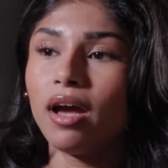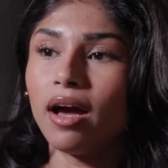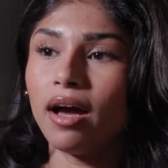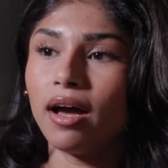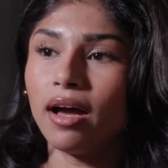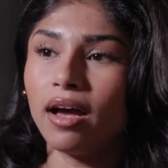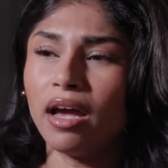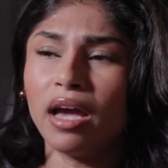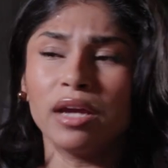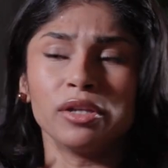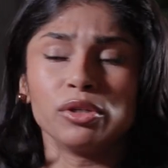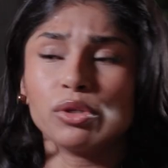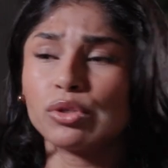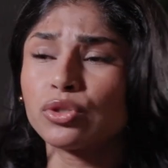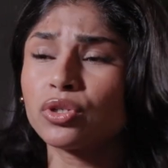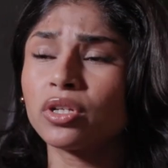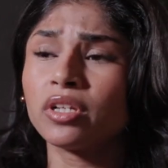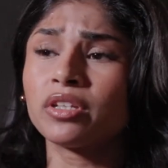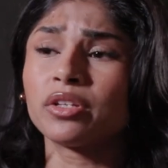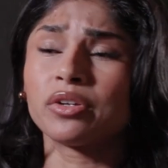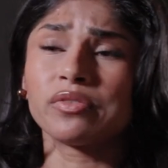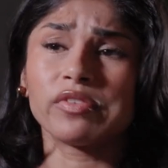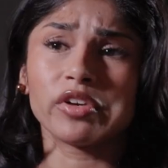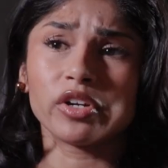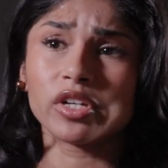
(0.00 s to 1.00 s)
and
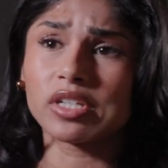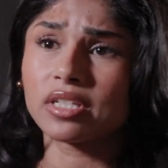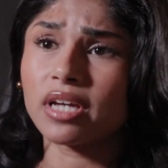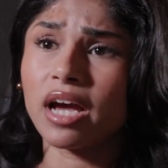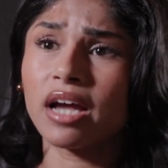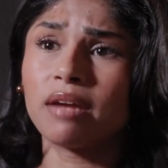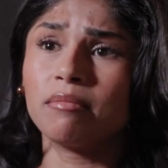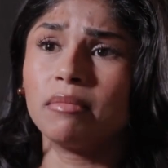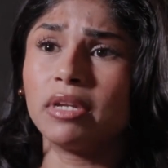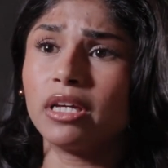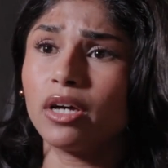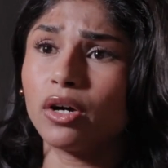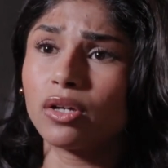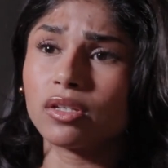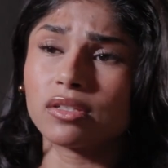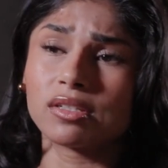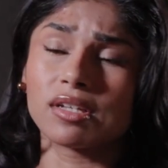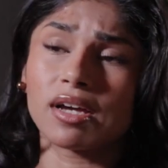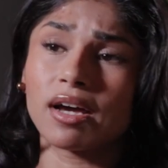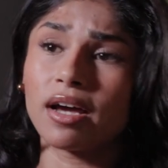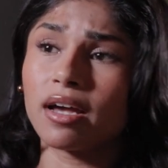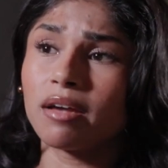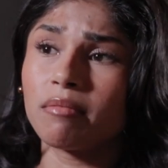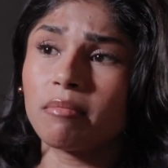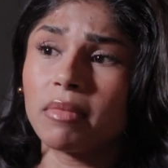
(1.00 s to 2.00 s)
usually they're very timely, on
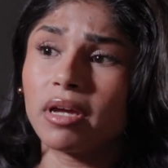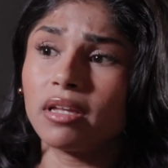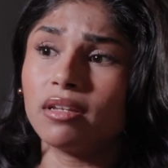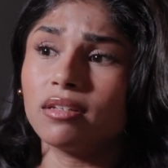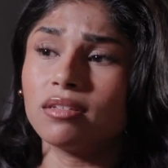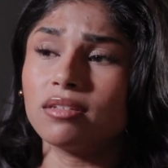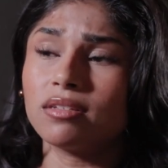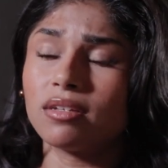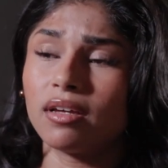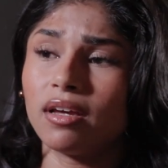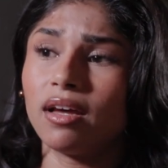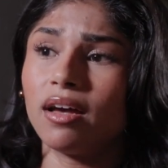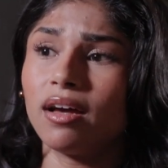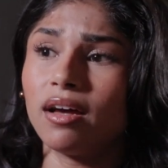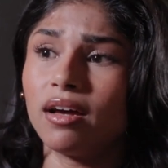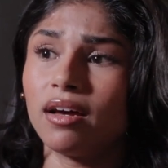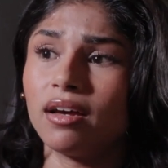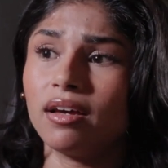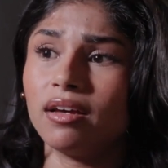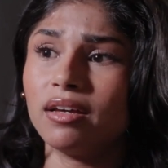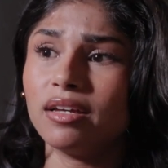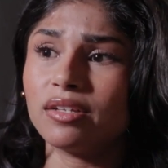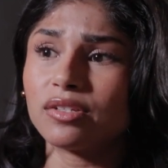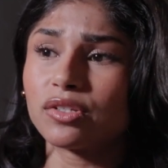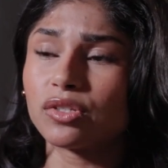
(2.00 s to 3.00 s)
time, and
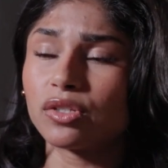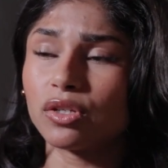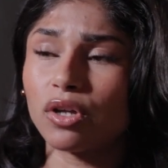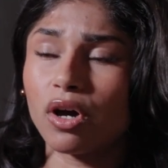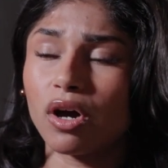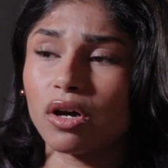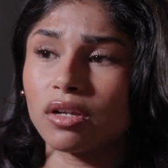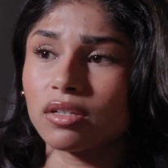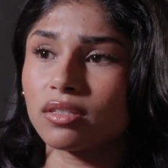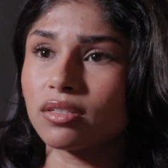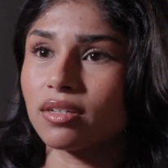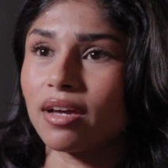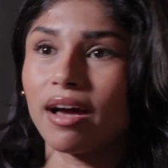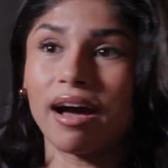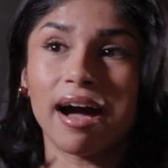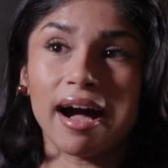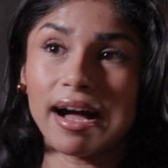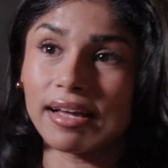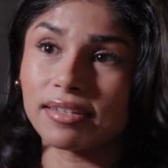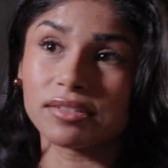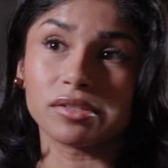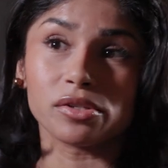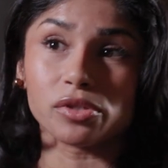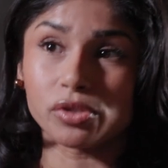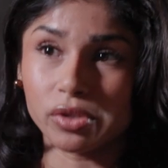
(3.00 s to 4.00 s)
it's not a
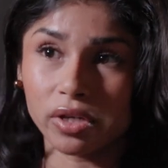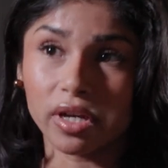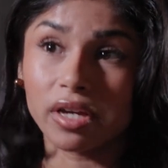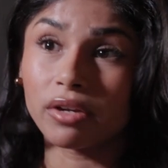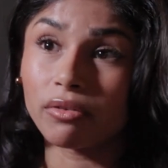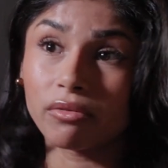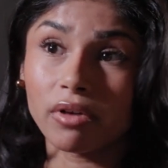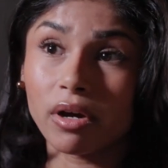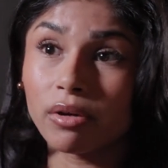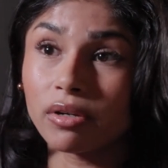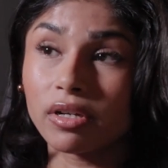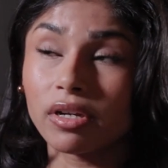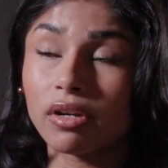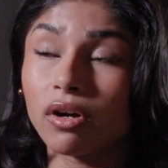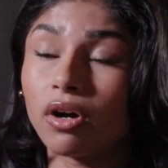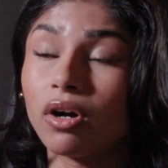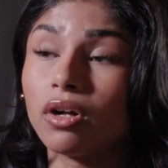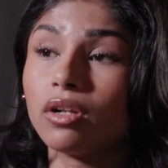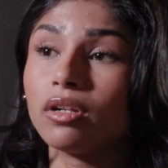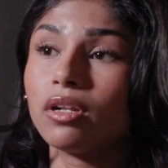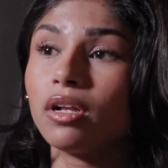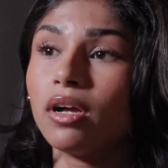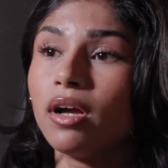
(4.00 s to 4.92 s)
hassle to get around at all.